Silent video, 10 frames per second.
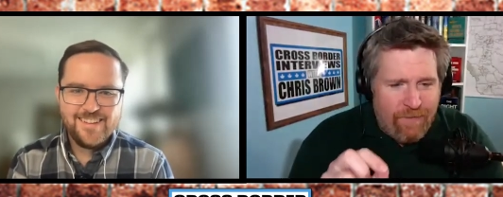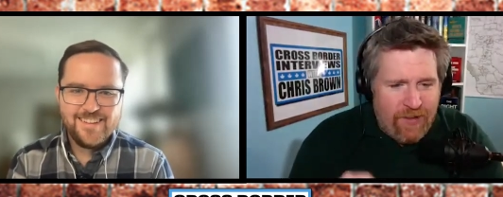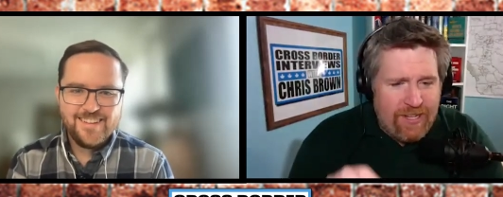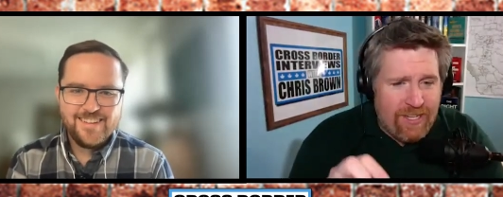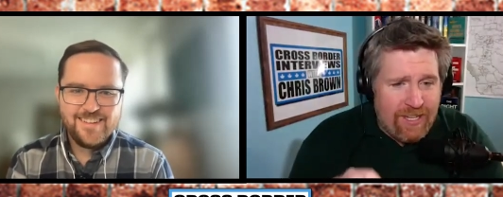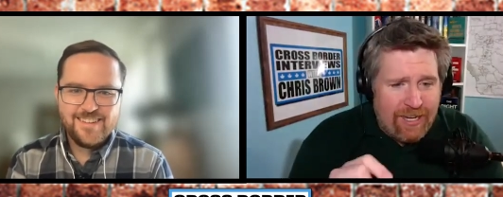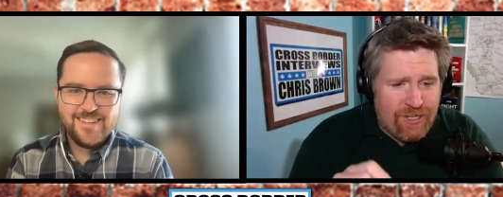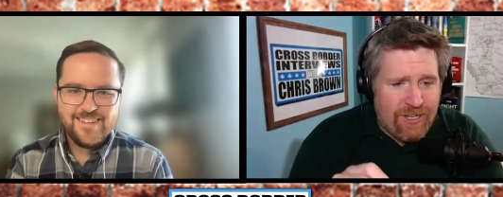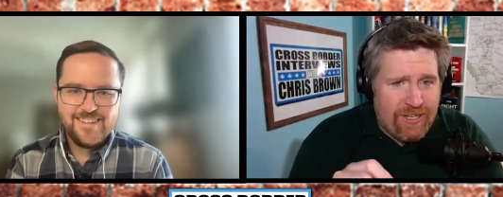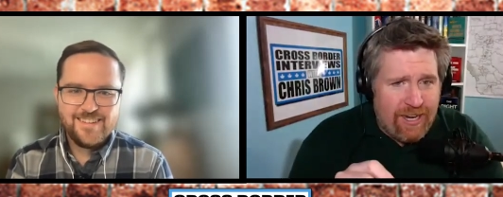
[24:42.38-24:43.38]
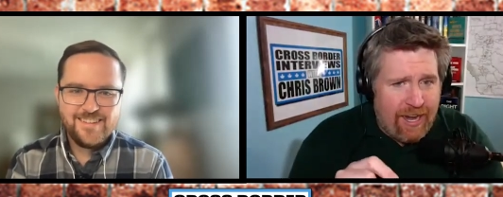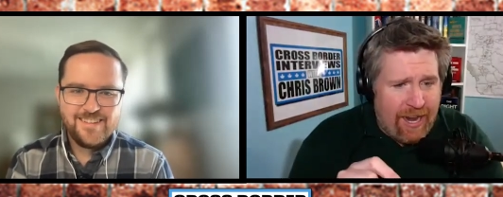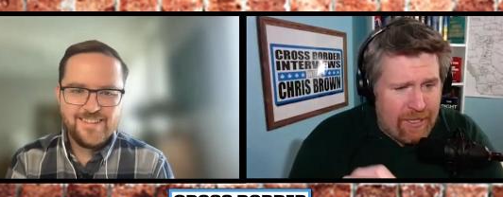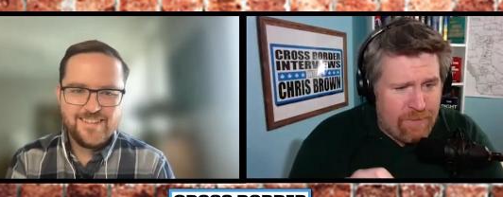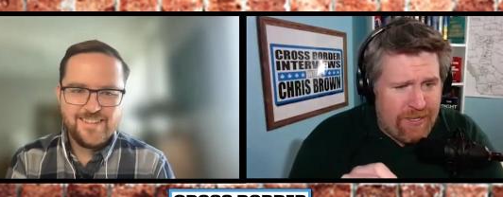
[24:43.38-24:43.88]
Speaker 1: fixed election date
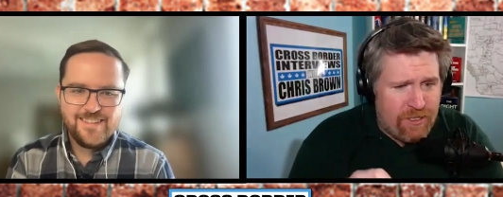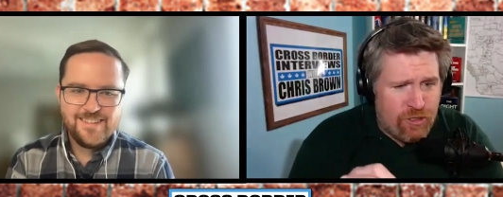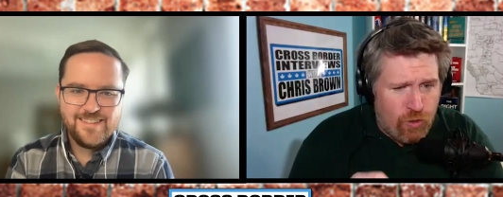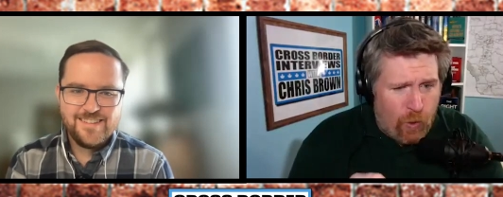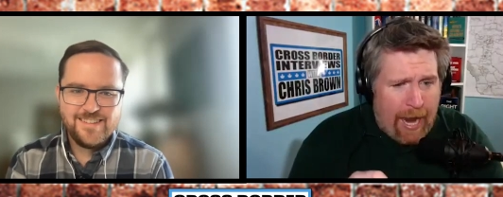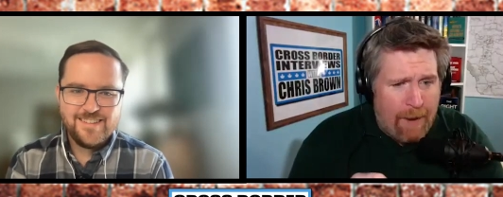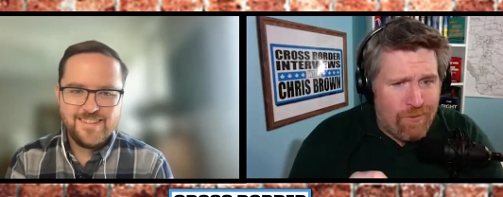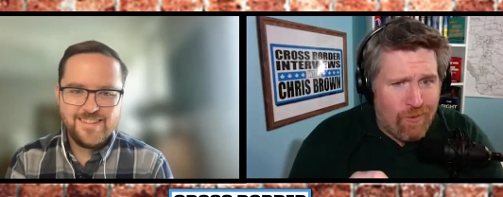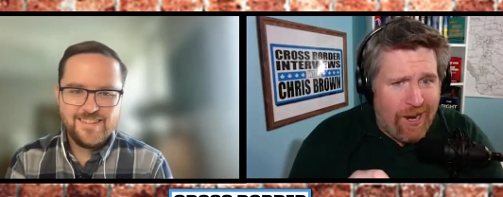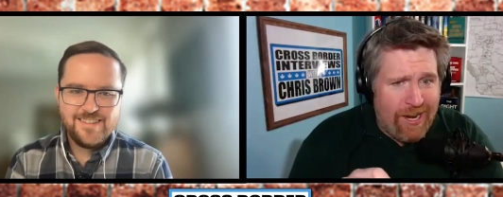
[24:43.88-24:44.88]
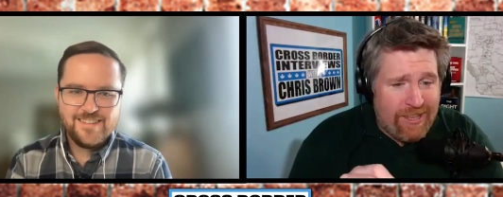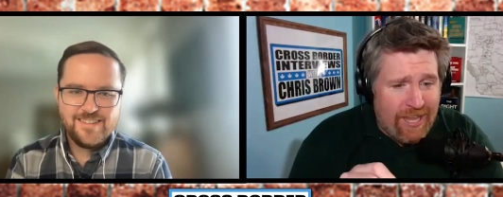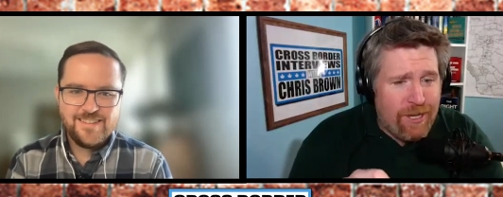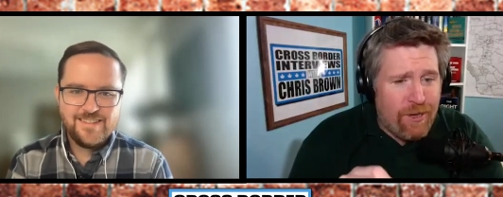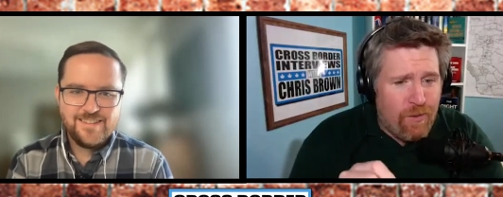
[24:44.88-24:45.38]
has been scrapped. Right?
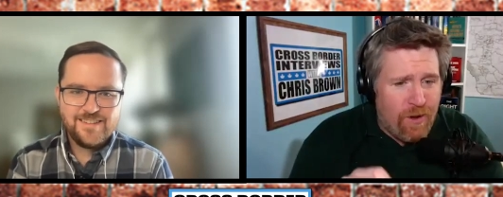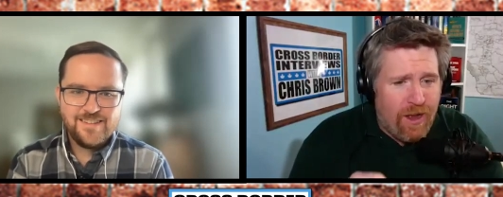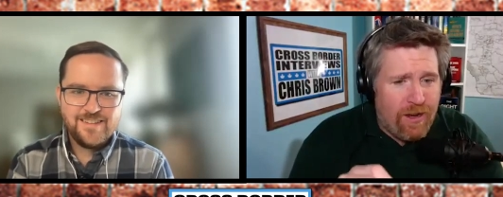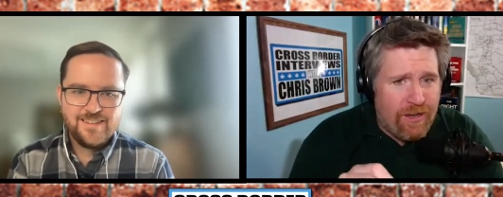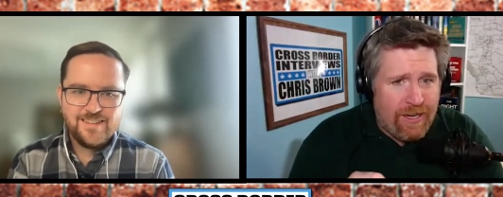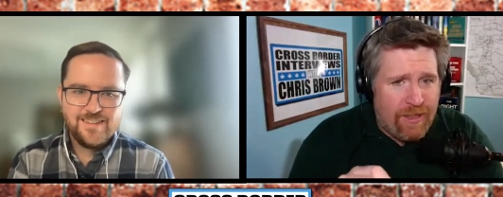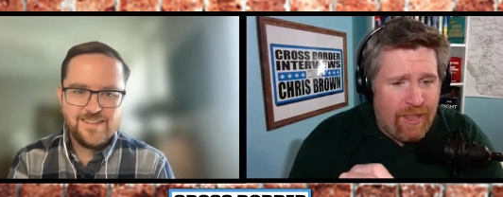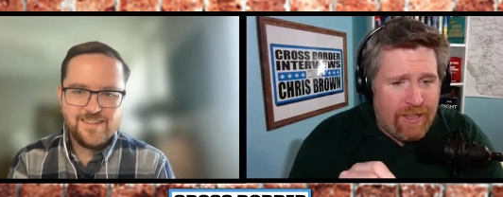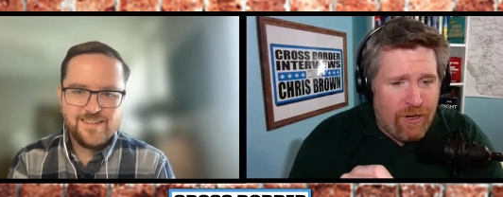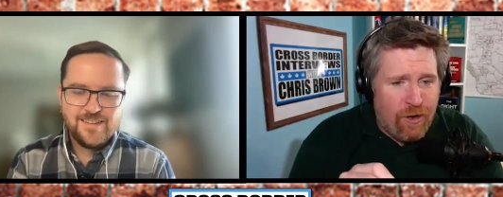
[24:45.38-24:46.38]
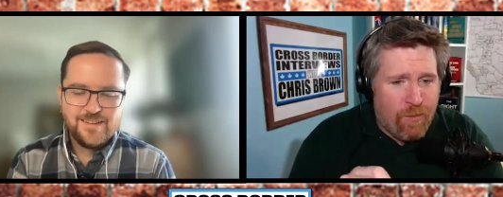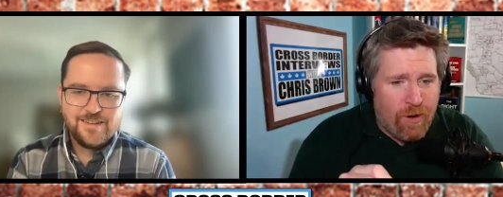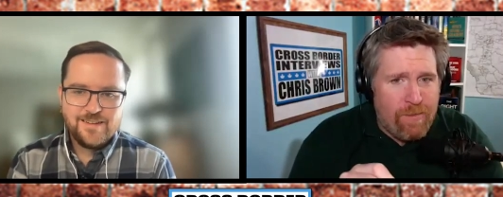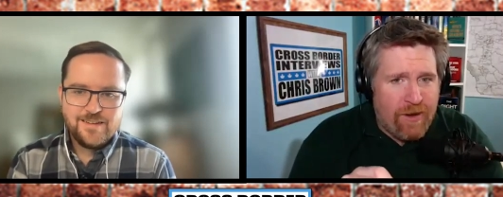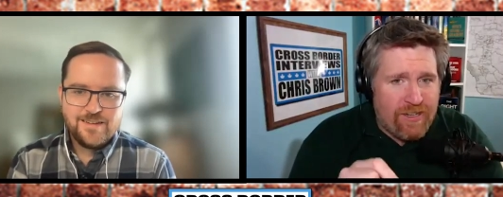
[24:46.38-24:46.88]
They do not need, like, the new
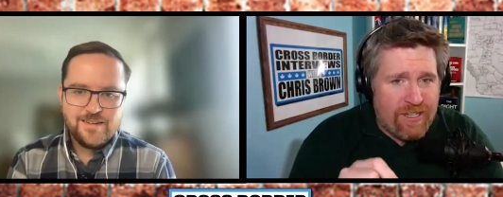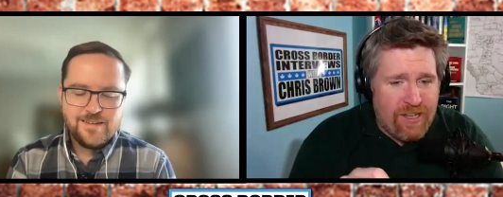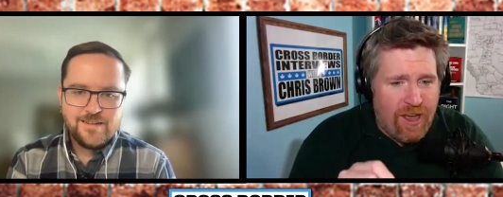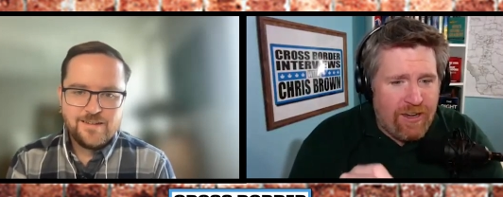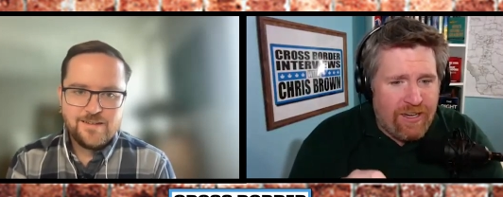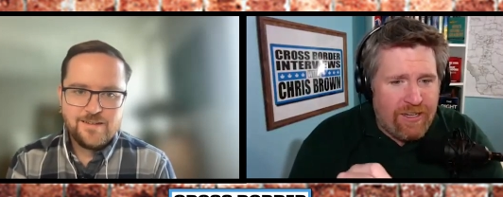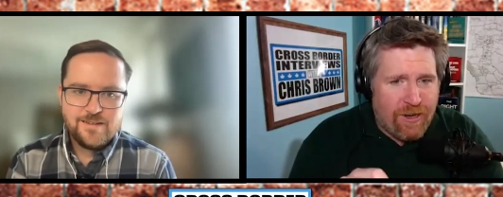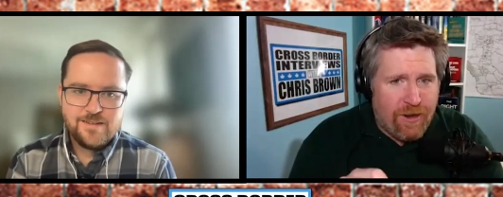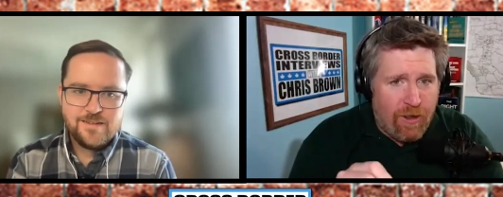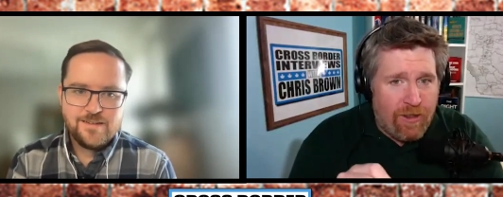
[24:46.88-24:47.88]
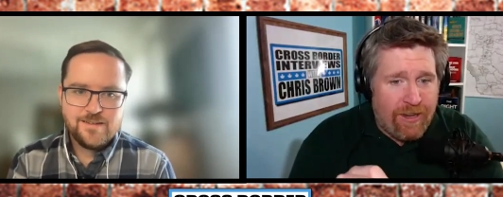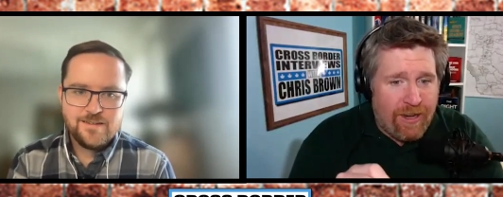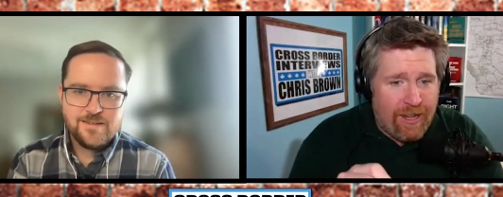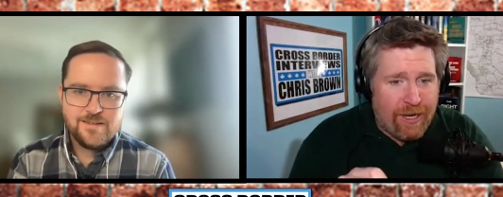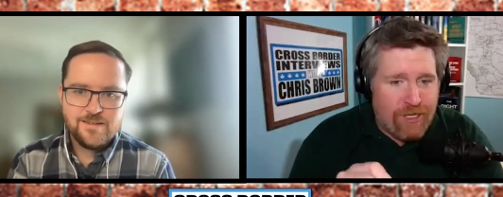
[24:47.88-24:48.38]
premier does not need to call
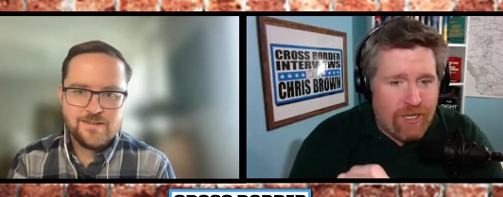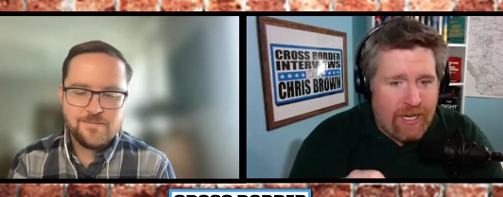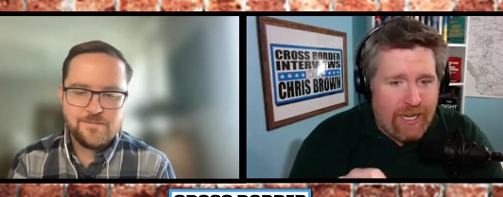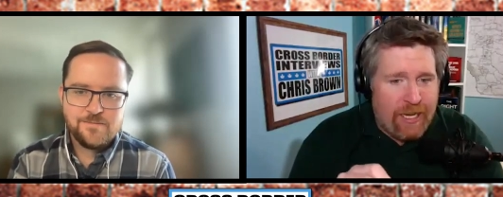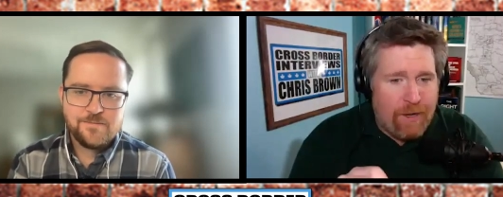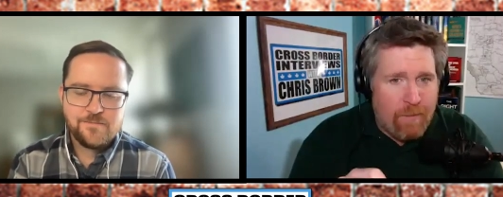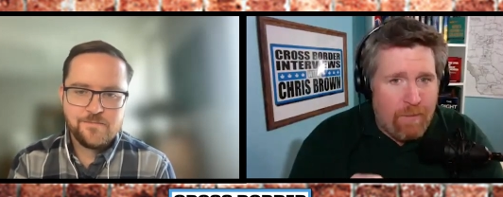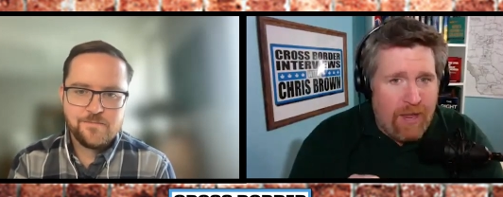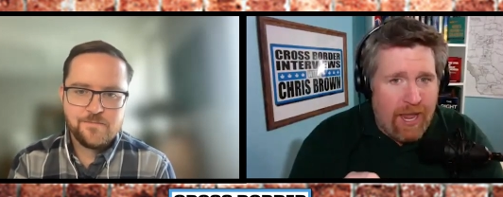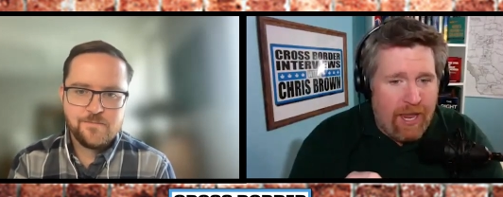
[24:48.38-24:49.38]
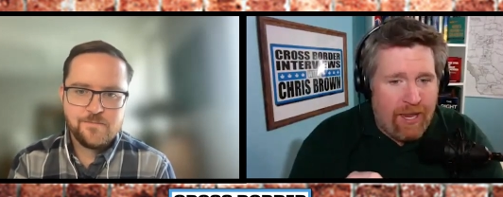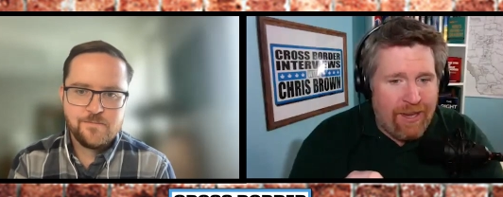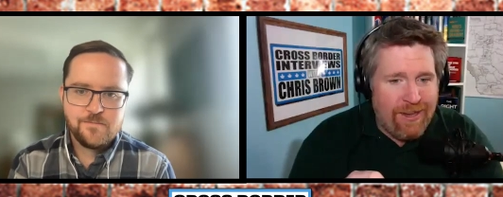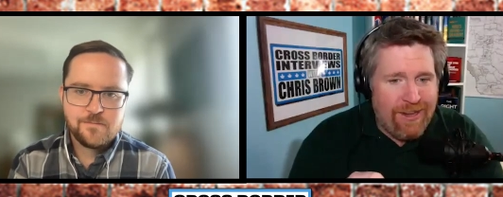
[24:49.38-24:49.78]
an election in May.